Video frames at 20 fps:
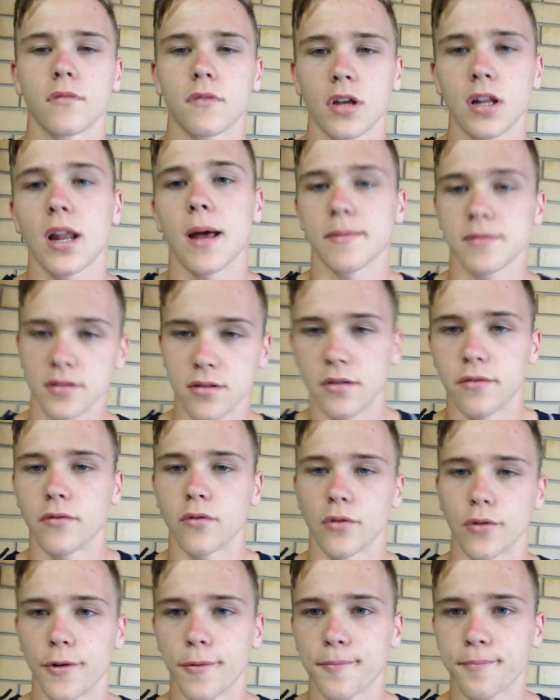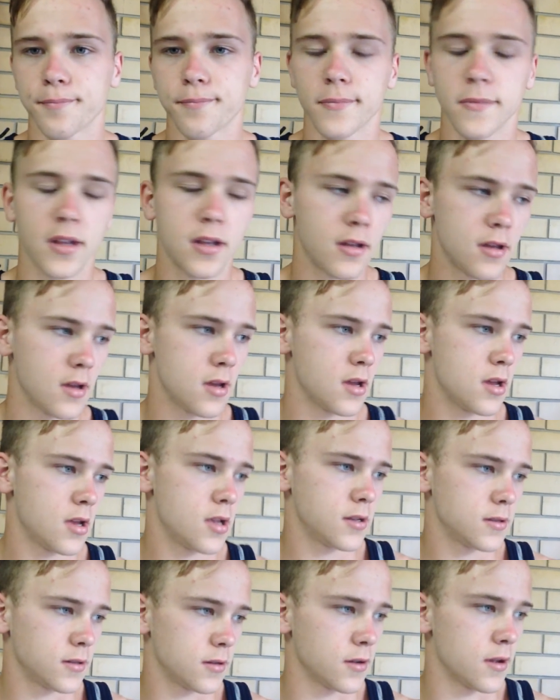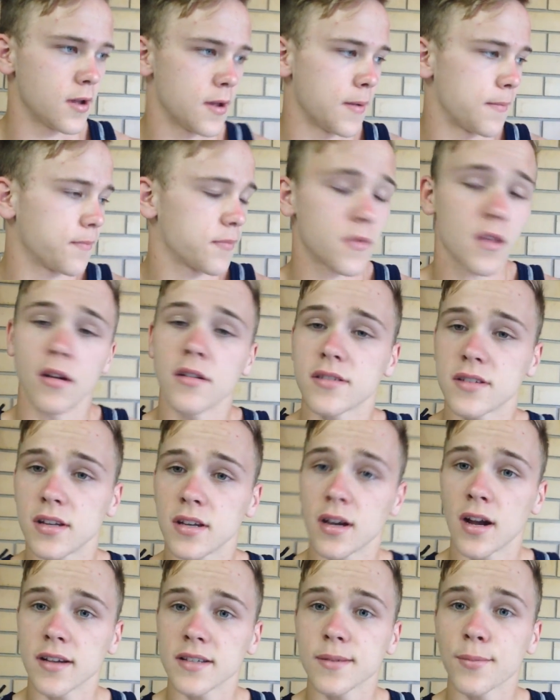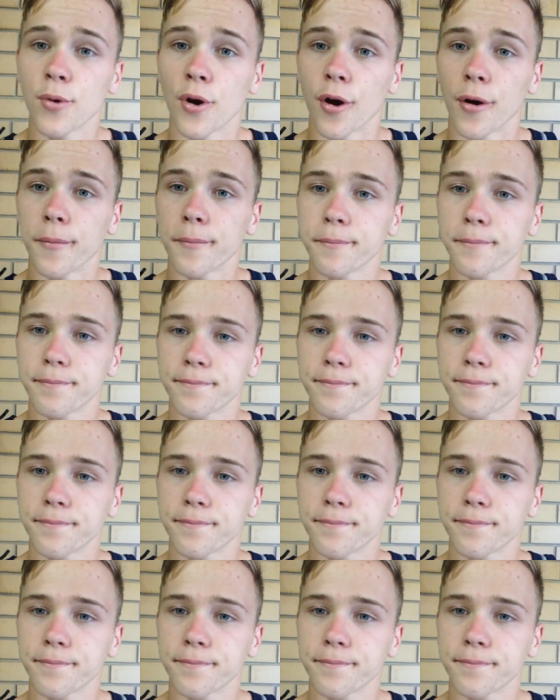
Collapse on the floor. So yeah, I'll see you guys tomorrow.